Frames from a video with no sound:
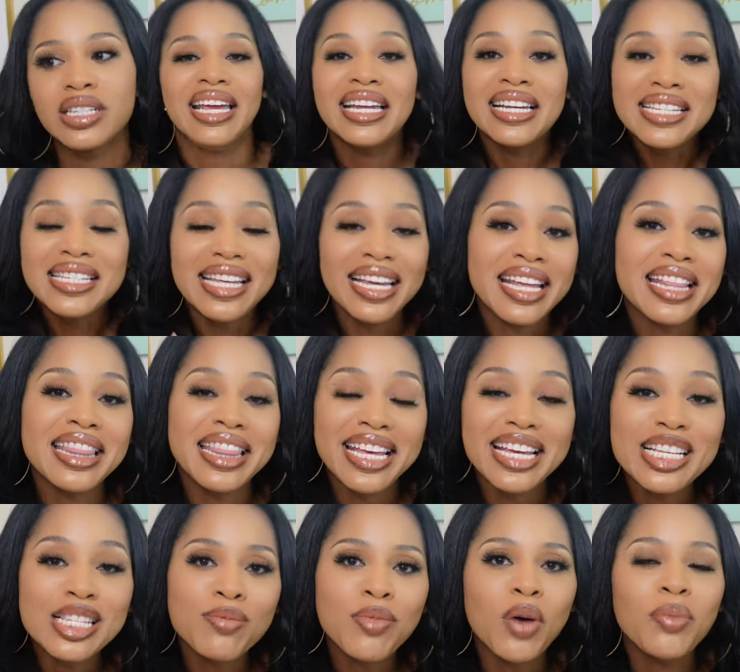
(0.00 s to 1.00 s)
It is in
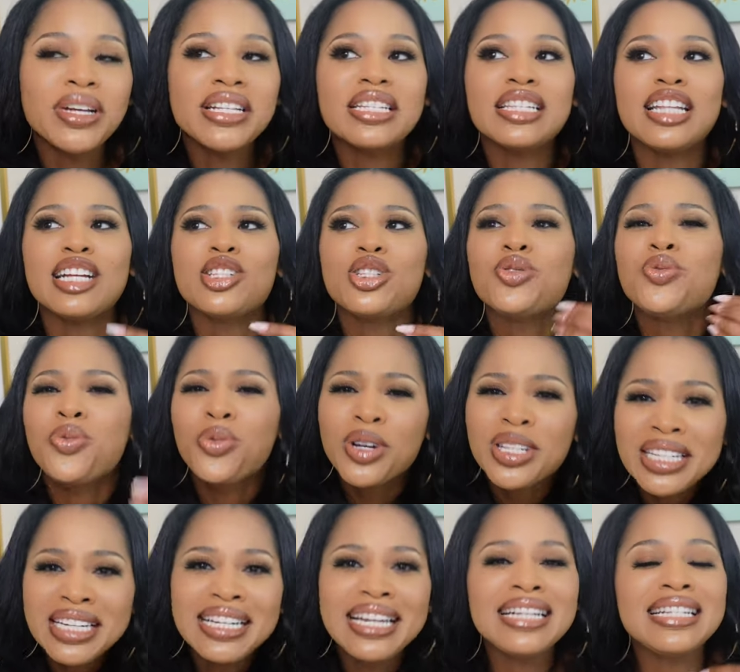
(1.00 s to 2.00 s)
these moments that you
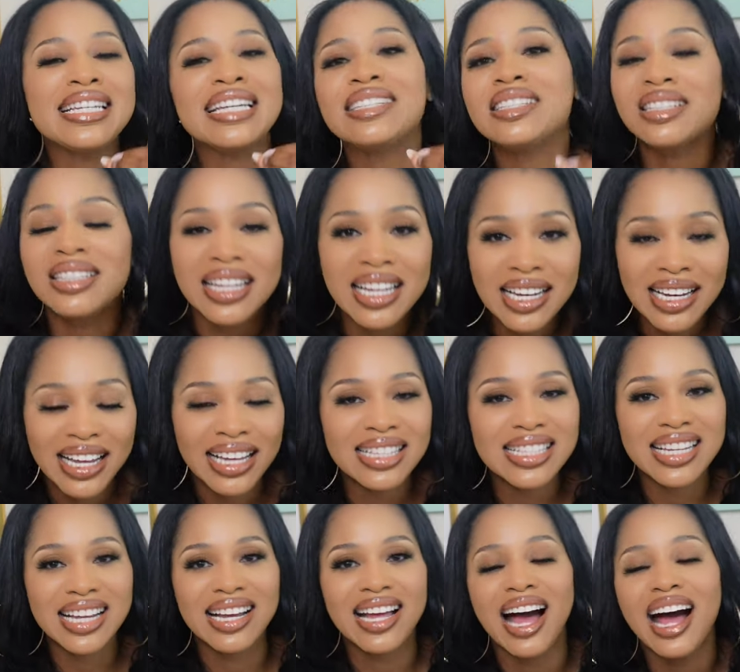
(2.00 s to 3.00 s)
really need to lean
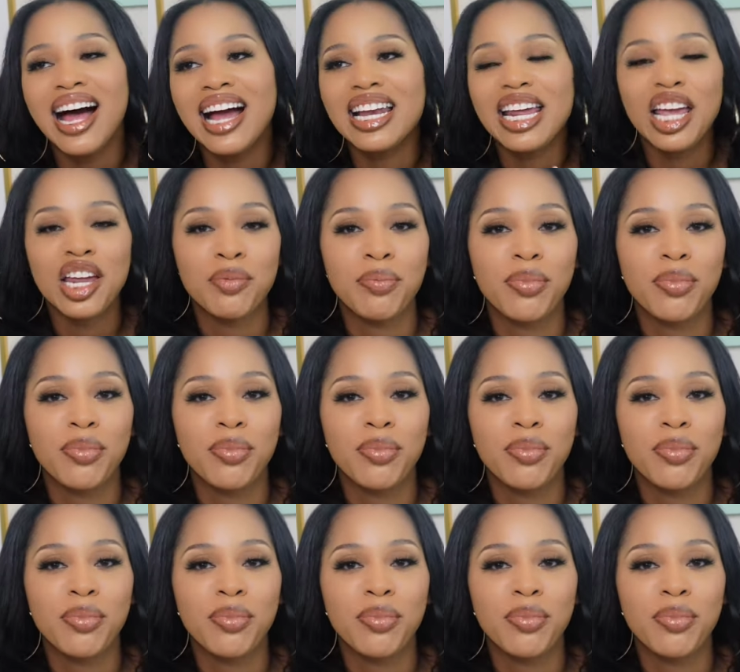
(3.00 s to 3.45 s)
into God and